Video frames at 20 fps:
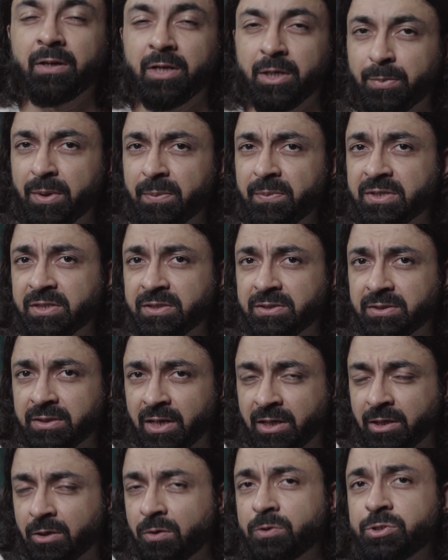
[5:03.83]
Remember, this
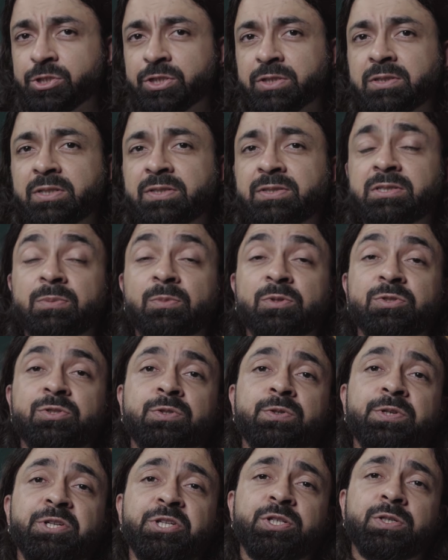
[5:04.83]
analogy, this
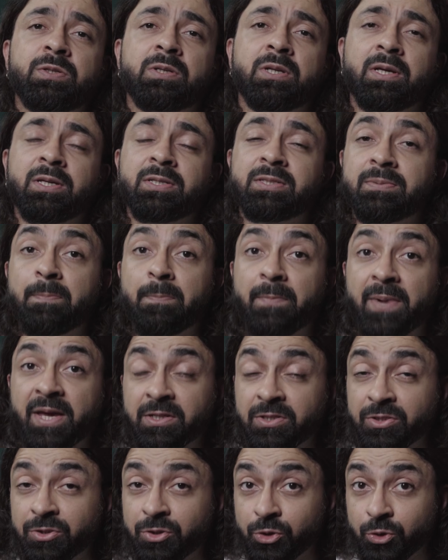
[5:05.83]
demonstration is
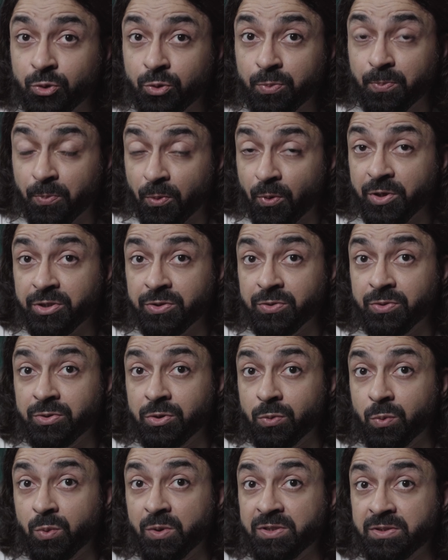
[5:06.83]
meant to point you
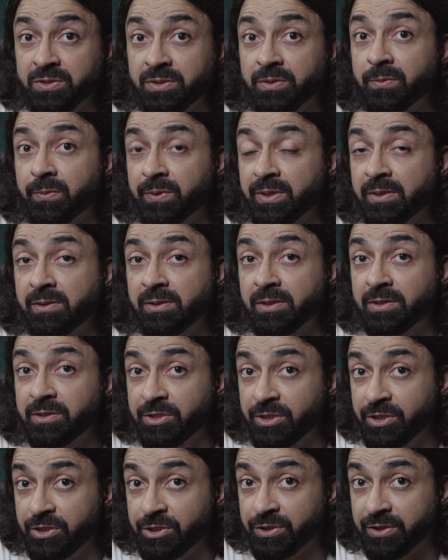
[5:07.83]
towards the real
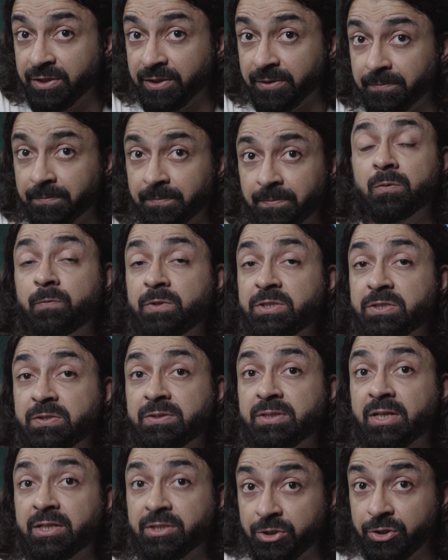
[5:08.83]
teaching, which
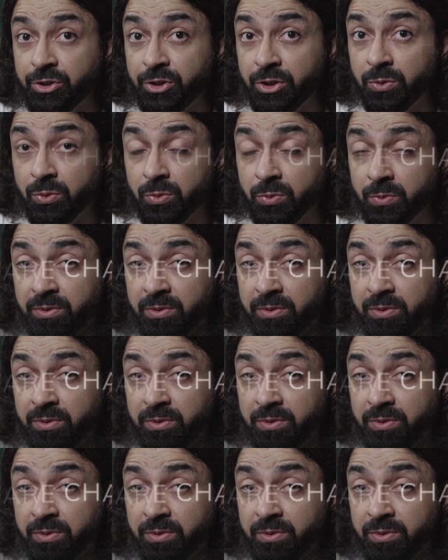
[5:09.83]
is that you,